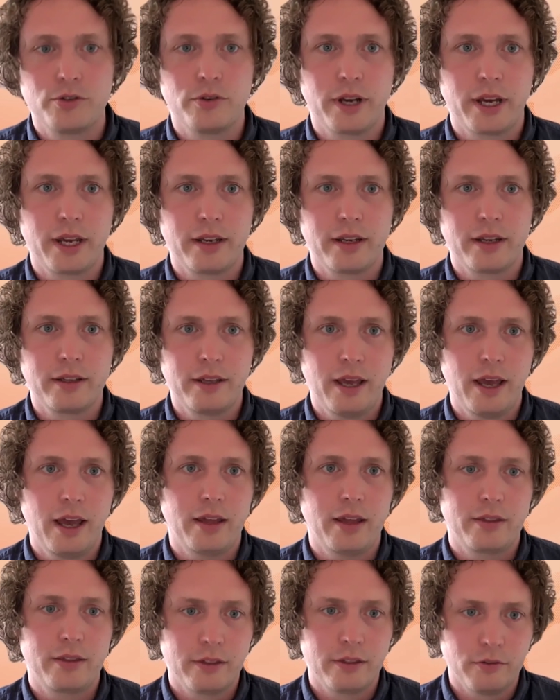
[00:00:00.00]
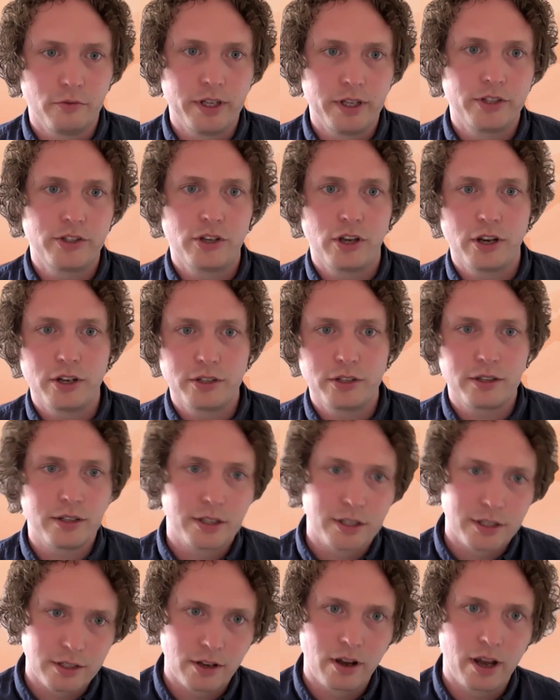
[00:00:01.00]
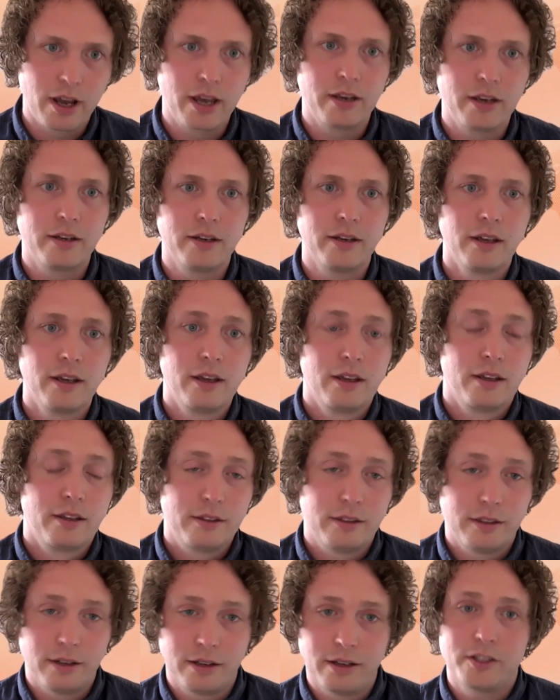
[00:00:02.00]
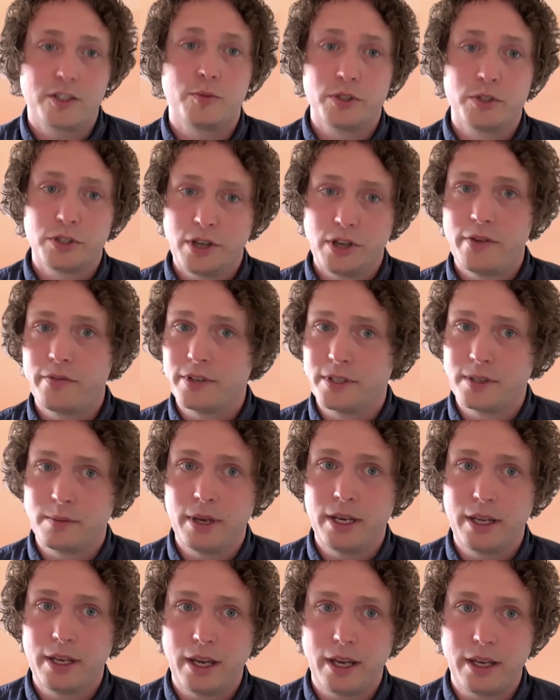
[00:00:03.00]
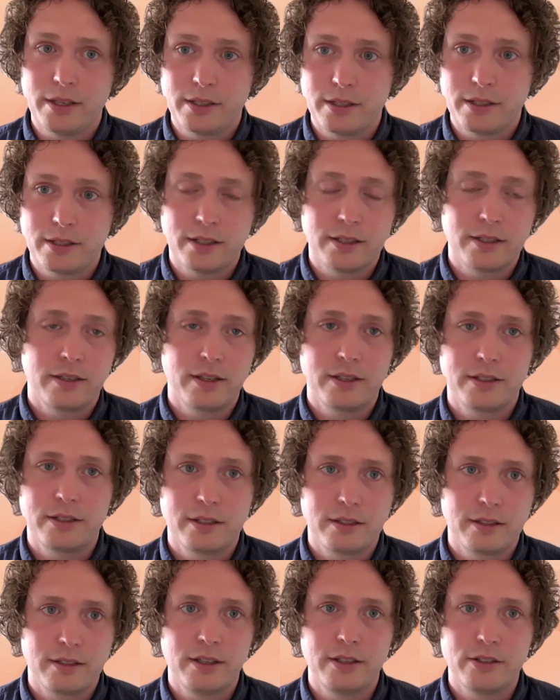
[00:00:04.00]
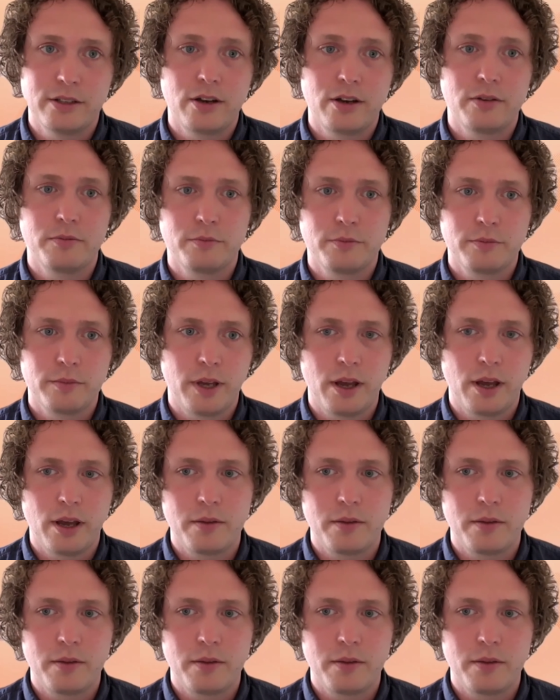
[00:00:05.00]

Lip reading: You're getting, the research, the design, the customer service in many cases. These aren't